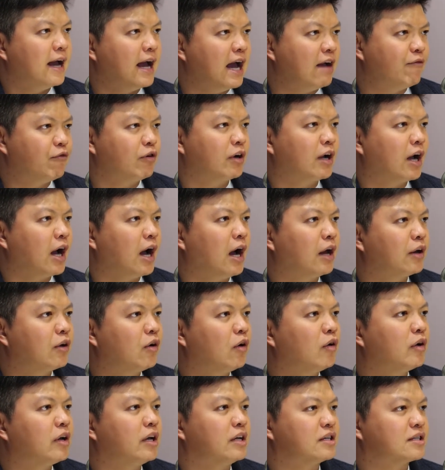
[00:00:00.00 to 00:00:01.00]

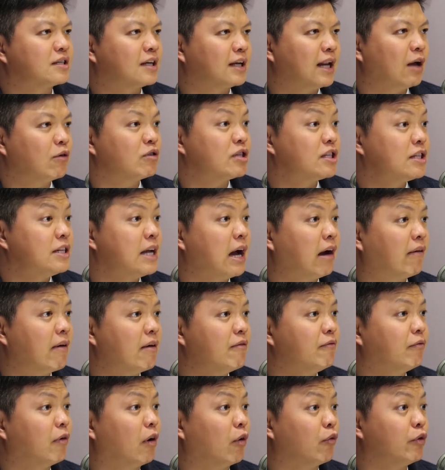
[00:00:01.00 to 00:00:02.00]
Advocado is cloud
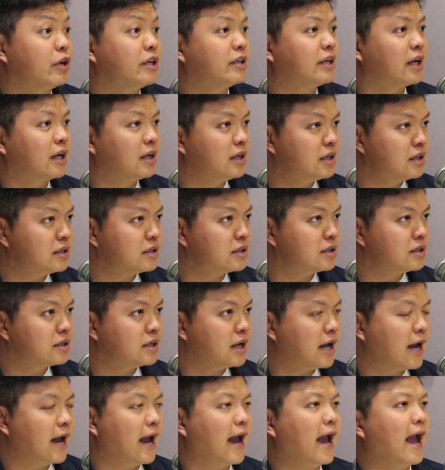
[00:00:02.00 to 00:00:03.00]
CRM for retailers,
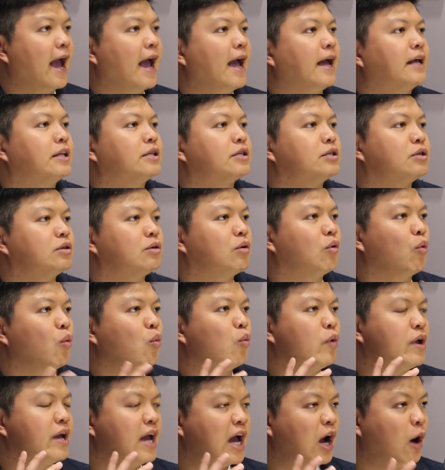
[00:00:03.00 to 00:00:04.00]
and
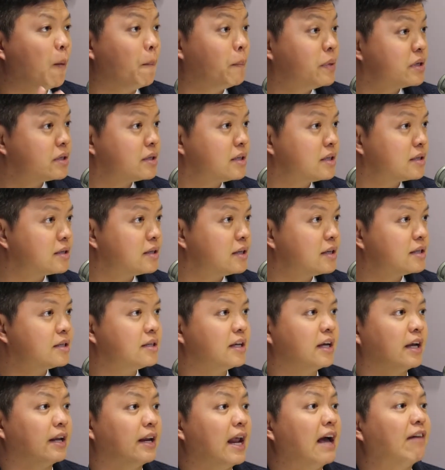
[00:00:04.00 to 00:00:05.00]
we help
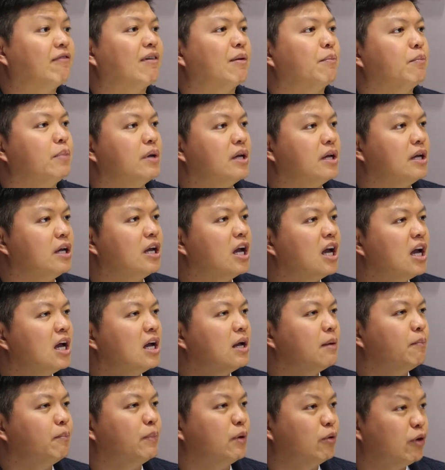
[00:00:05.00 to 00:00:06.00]
businesses in F&B,
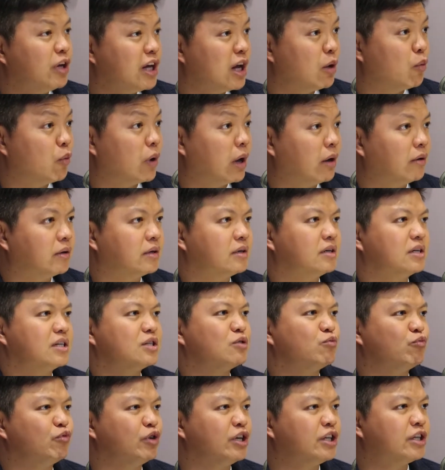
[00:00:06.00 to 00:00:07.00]
beauty and
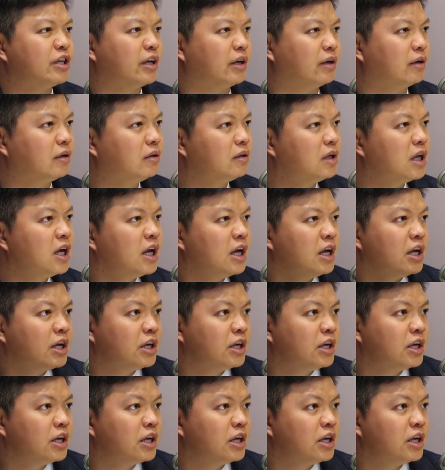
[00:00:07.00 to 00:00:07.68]
wellness, retail,